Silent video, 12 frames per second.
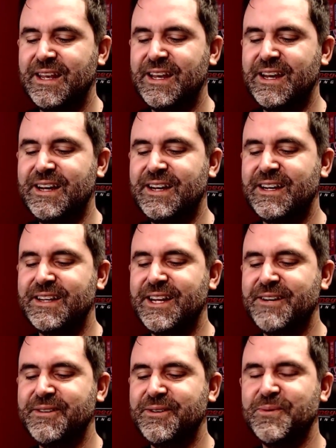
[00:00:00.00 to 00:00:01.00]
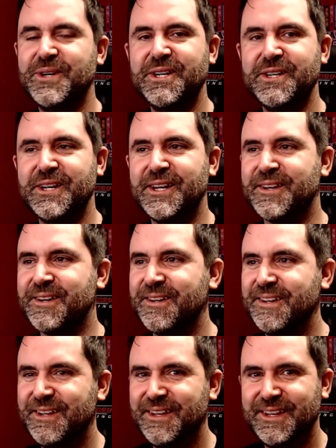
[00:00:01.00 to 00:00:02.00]
Ah, now it's working.
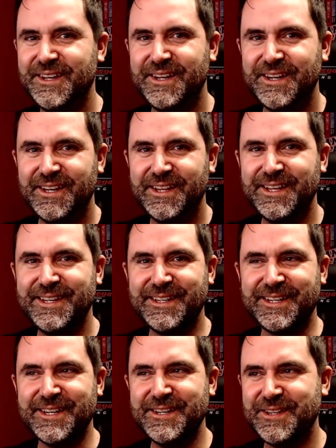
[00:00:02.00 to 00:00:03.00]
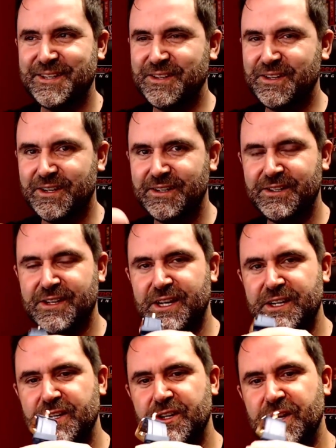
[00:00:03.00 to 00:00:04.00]
There you go, that's a nice
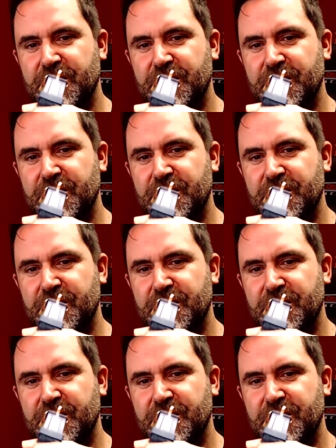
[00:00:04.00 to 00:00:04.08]
touch.